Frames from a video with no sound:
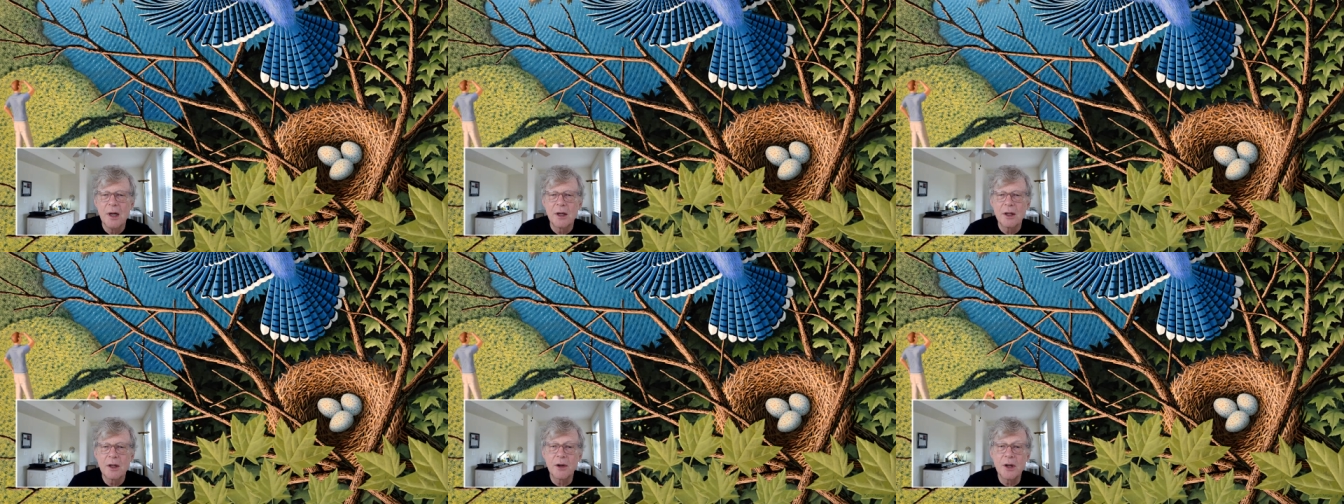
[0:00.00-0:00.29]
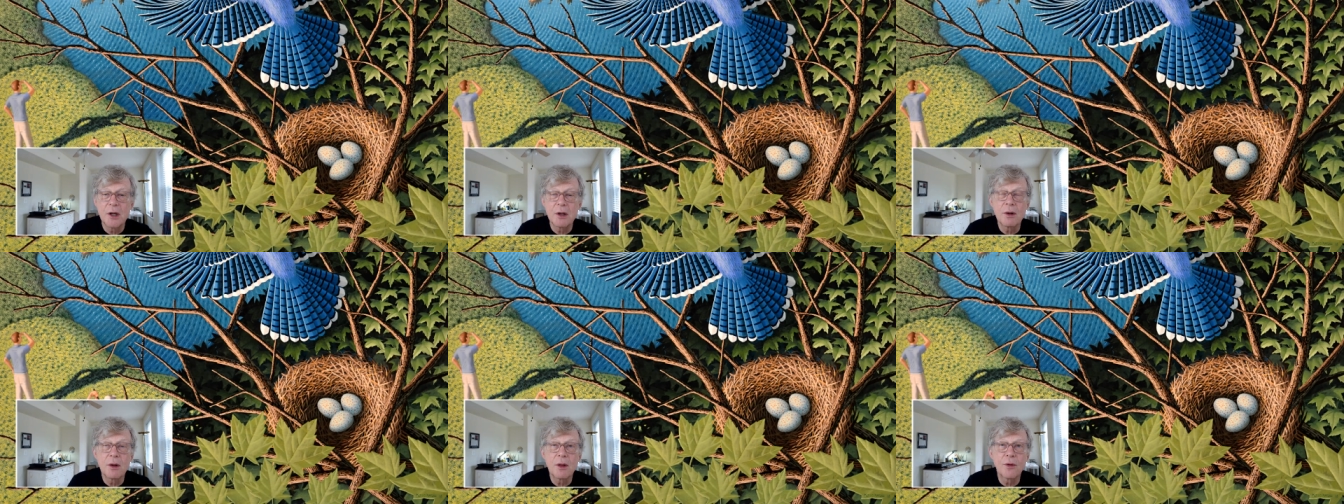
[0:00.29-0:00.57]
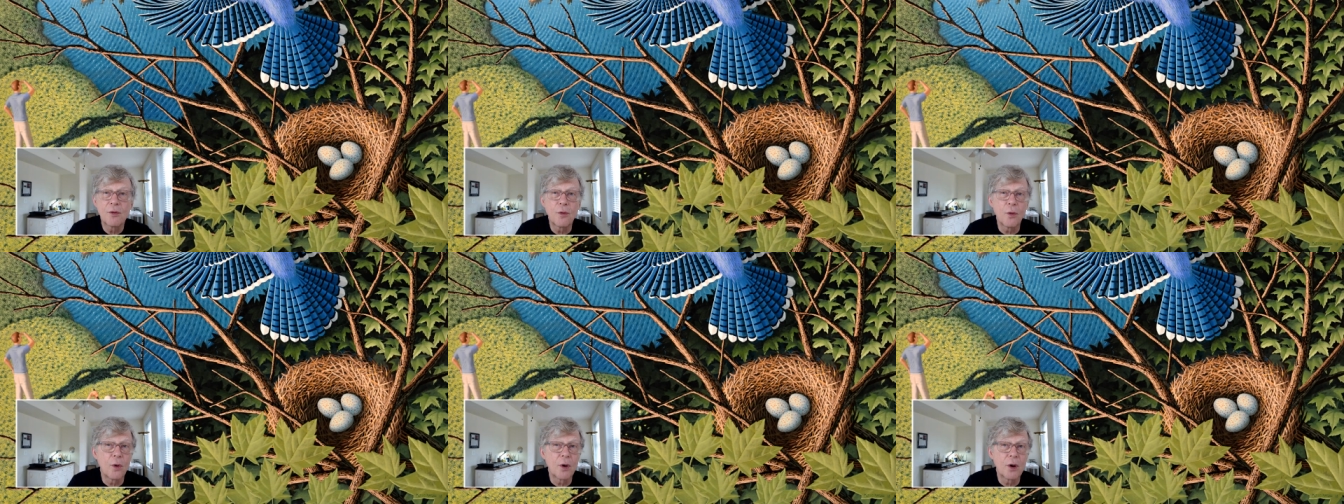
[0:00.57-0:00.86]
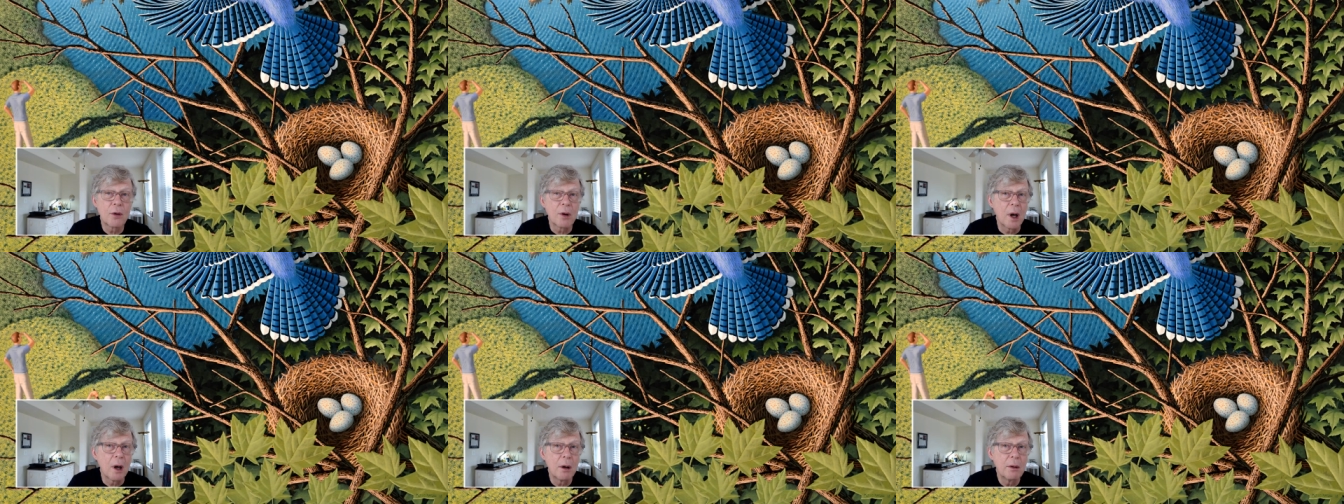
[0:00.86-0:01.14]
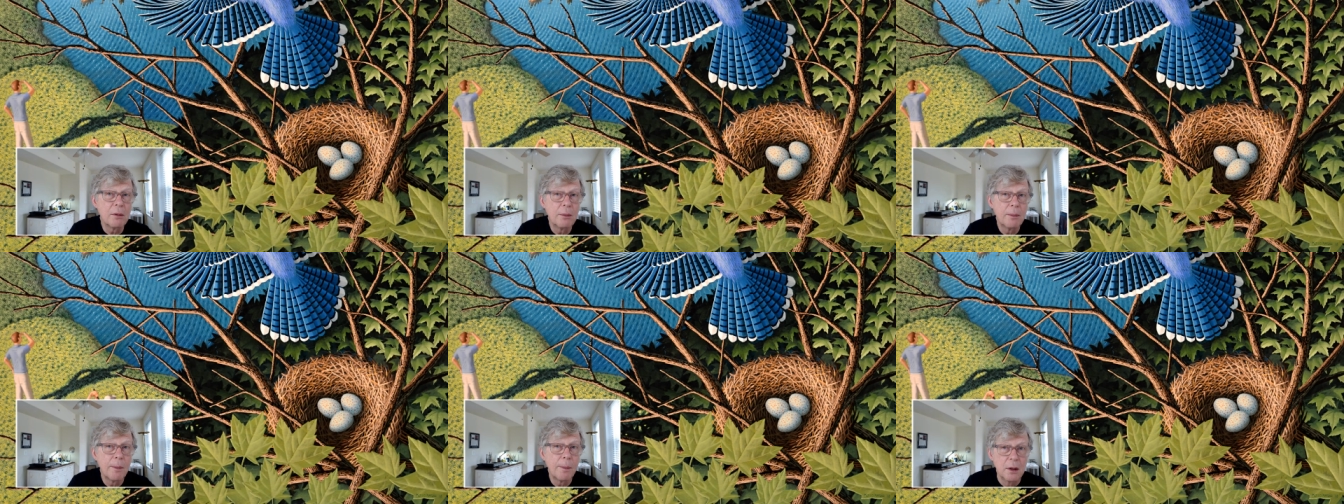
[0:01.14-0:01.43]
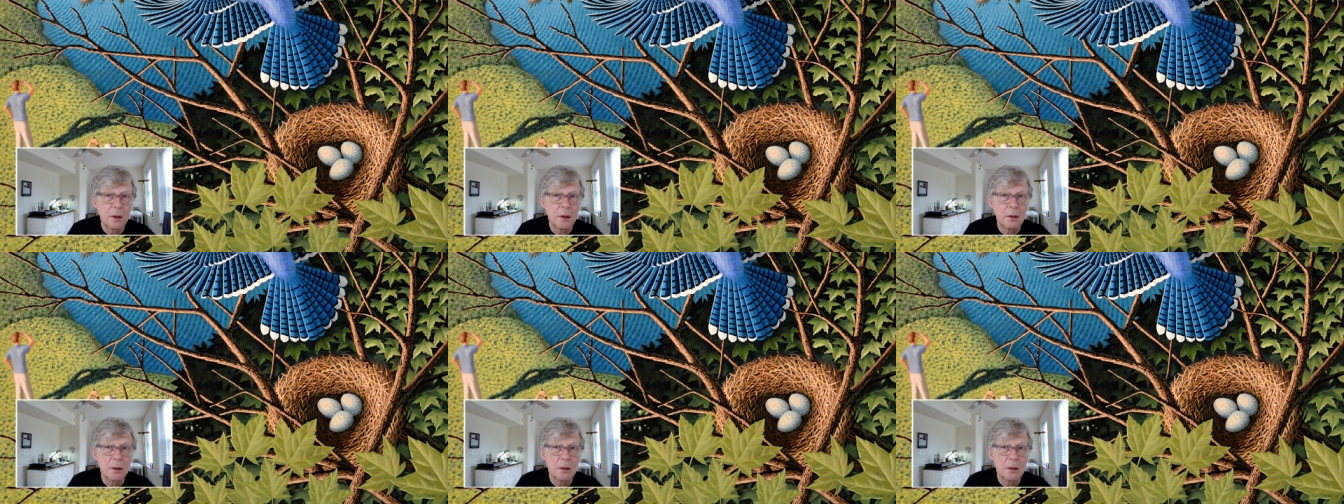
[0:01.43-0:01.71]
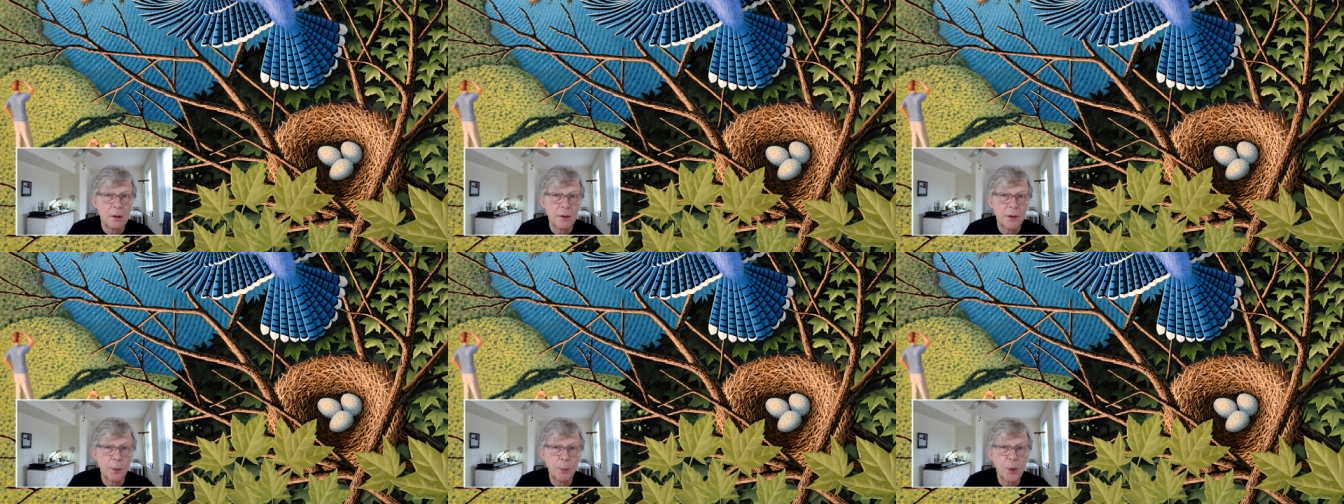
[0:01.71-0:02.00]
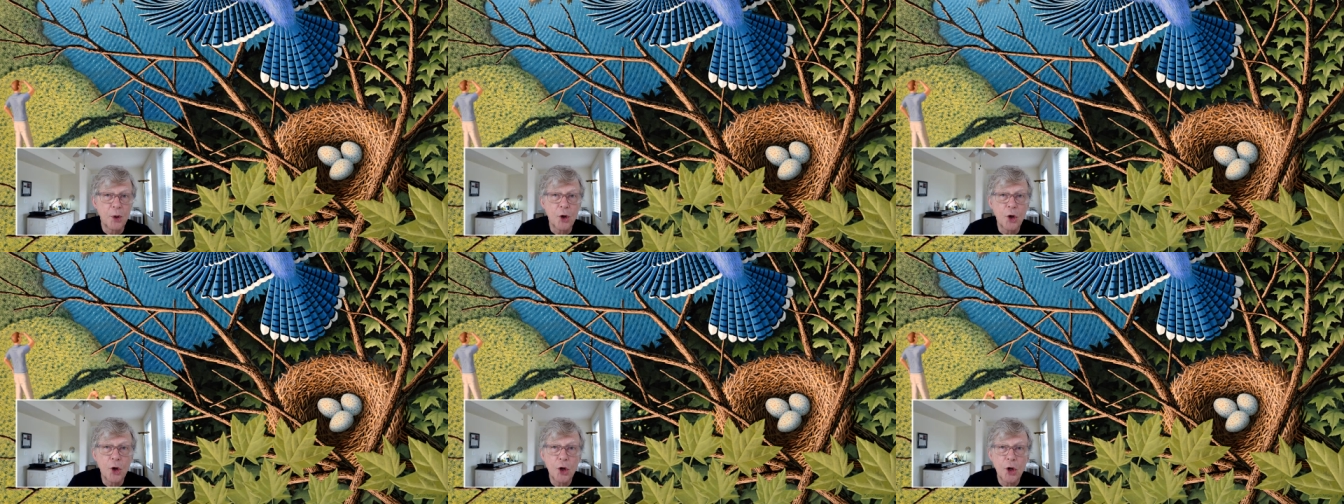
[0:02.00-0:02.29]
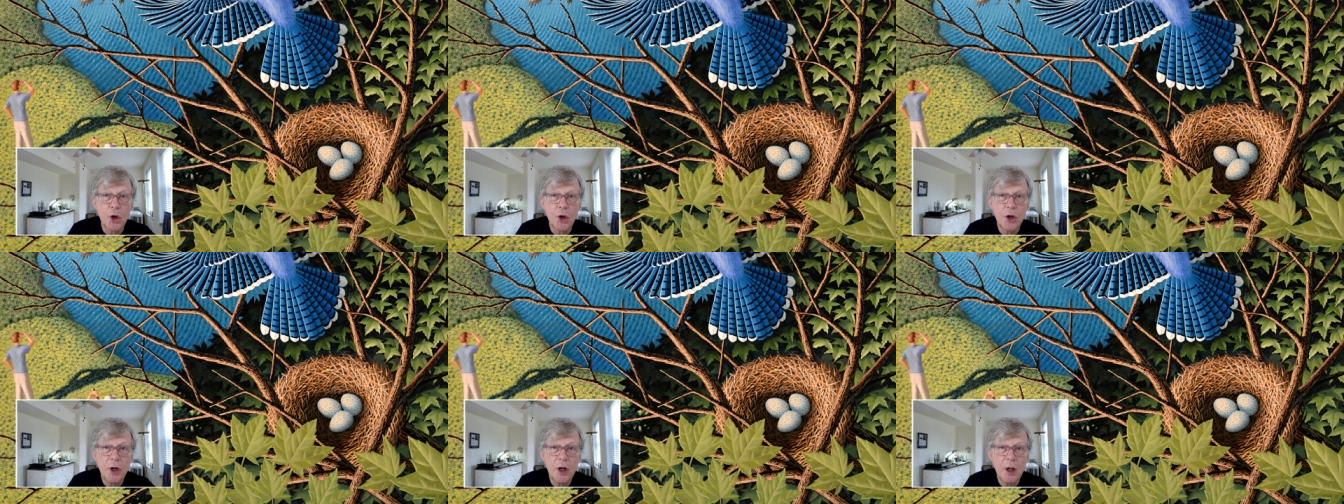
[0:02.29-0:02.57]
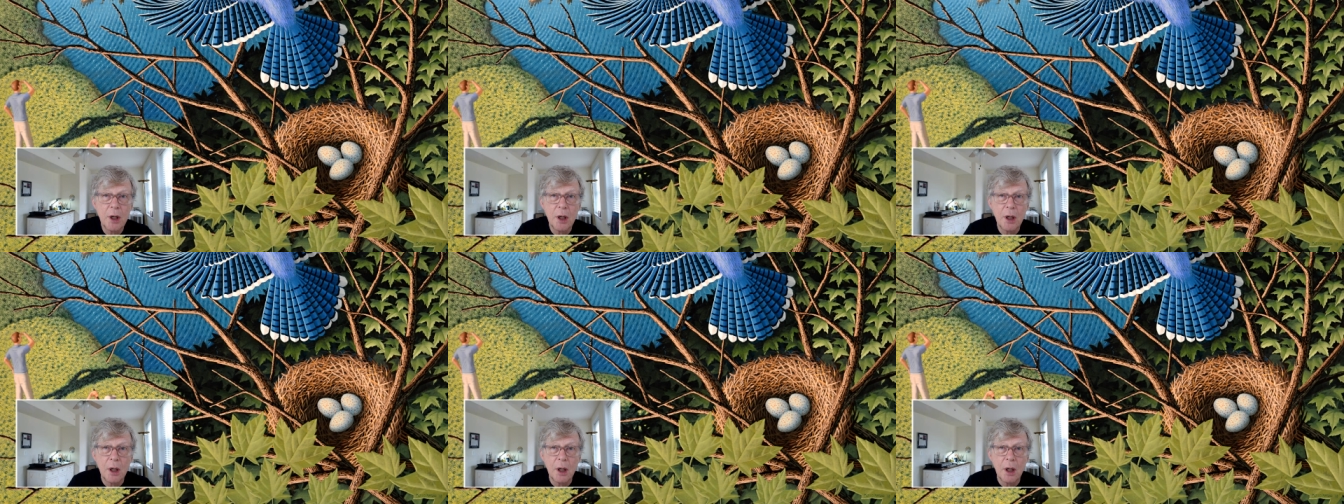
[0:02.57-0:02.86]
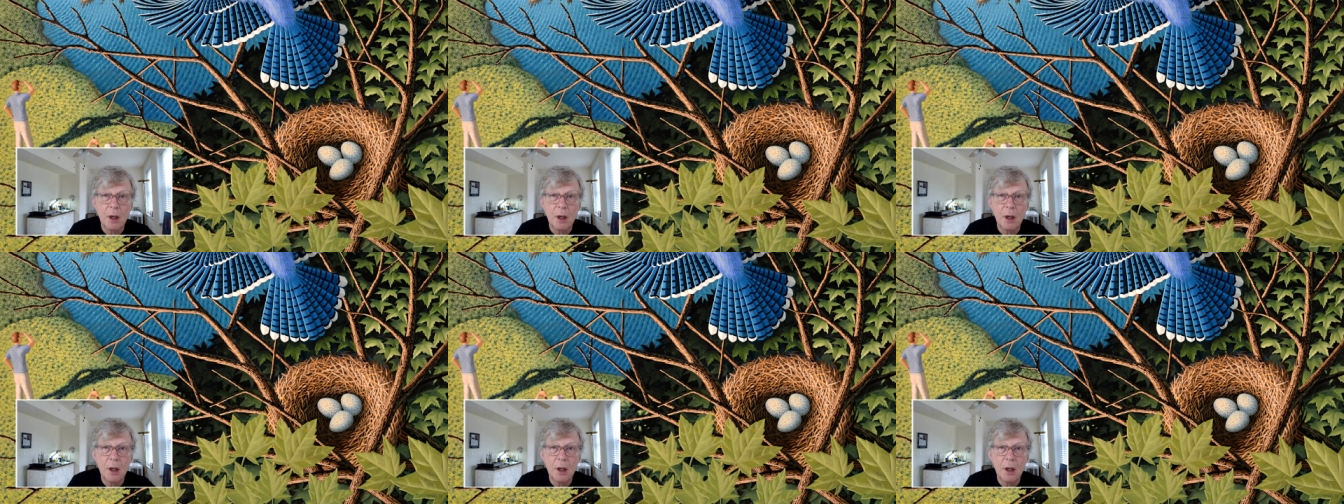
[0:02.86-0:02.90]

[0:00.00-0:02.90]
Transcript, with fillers: you know, here in the foreground, uh, the bird